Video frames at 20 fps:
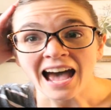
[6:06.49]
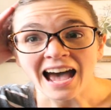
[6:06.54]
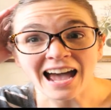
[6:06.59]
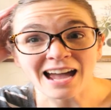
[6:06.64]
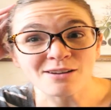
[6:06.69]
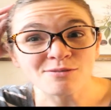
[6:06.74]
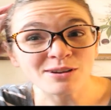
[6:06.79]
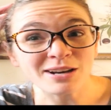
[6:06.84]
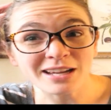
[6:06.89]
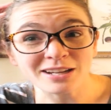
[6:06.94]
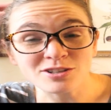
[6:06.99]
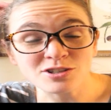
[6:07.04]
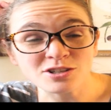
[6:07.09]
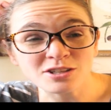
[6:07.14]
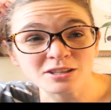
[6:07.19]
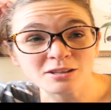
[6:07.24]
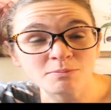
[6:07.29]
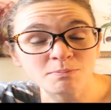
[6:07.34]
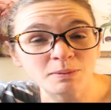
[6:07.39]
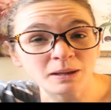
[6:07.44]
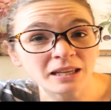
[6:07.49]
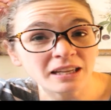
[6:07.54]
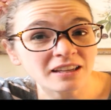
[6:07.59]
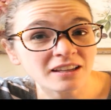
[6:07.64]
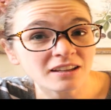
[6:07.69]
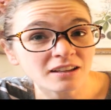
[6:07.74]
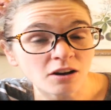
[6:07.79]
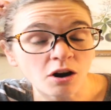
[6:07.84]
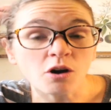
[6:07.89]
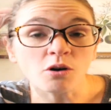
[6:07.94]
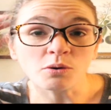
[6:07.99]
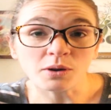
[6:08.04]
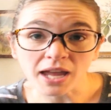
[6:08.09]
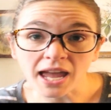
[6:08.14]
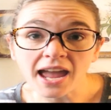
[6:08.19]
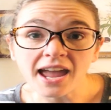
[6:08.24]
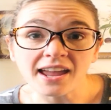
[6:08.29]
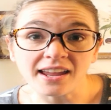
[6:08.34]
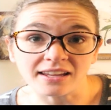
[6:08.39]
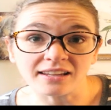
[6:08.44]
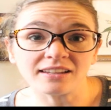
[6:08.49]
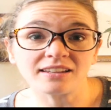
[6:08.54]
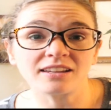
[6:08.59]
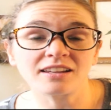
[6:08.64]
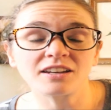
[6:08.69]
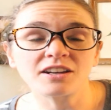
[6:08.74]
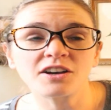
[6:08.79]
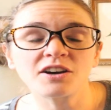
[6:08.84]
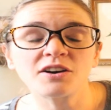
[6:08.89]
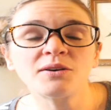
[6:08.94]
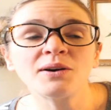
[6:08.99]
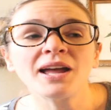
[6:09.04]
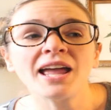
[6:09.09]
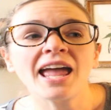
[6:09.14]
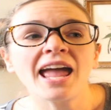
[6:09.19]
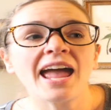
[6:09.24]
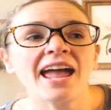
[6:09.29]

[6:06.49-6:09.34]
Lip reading: I would actually be okay, you know?